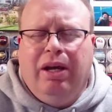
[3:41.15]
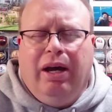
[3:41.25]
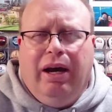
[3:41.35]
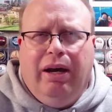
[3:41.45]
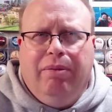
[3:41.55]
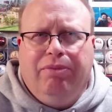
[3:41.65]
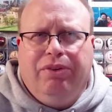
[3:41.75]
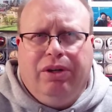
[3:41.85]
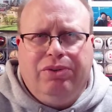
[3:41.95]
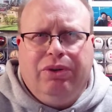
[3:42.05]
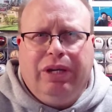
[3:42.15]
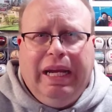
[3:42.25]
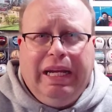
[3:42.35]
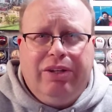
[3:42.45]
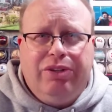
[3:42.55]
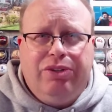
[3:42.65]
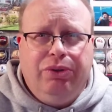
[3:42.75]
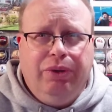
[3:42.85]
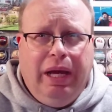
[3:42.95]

for also getting to